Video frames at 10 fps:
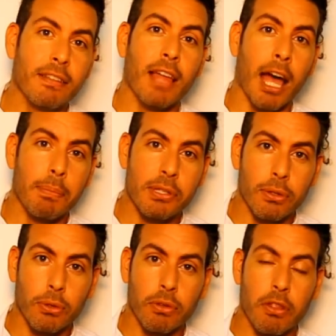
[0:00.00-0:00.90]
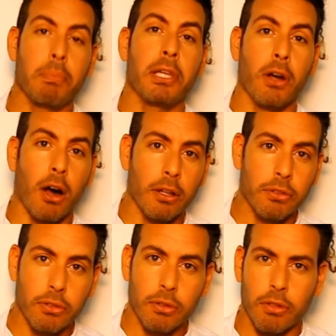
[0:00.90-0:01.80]
the absolute, the
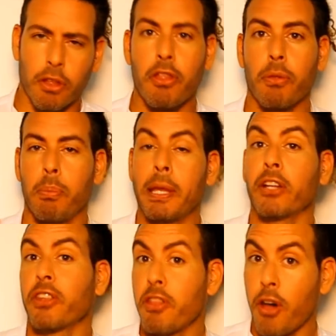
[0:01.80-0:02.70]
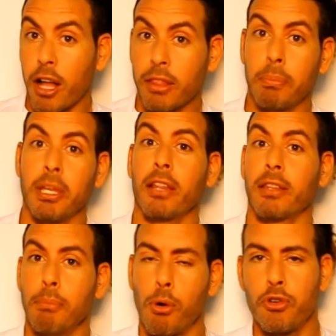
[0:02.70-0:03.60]
beyond the thought, the beyond
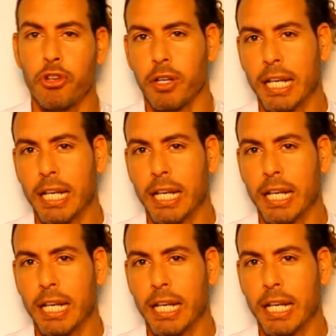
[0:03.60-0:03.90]
the emotion,